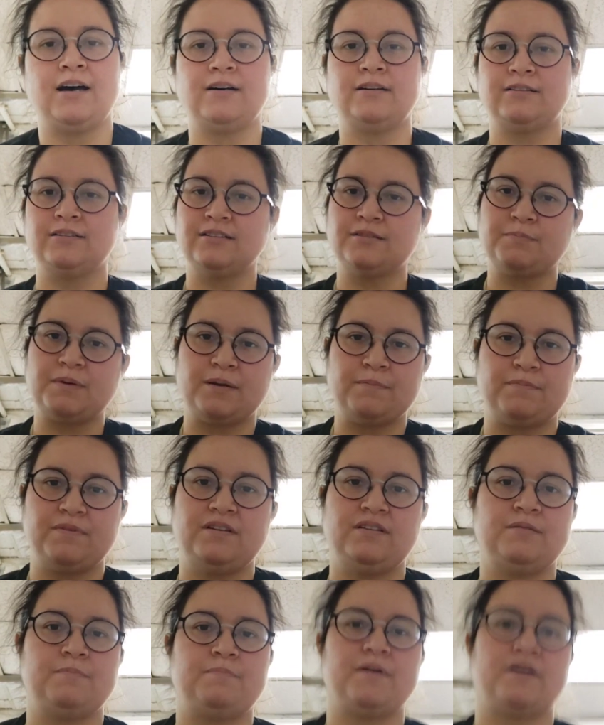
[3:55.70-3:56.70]
This might be
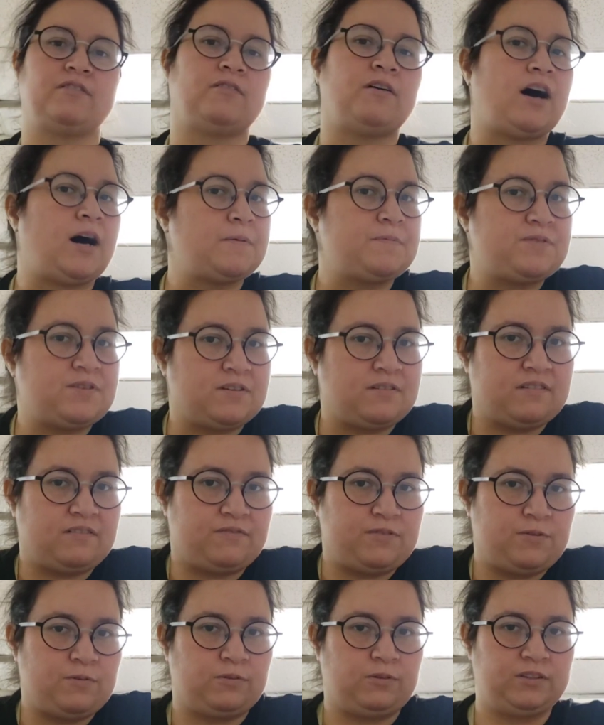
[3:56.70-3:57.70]
the better option if
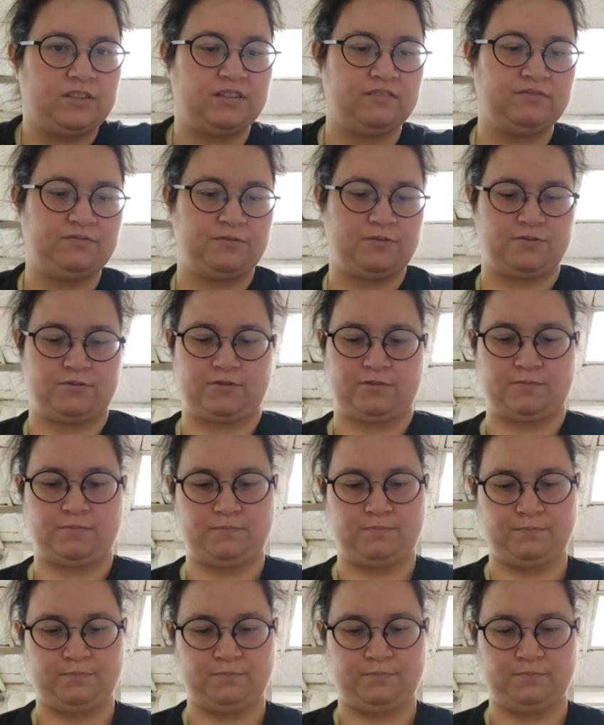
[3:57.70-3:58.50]
you are looking for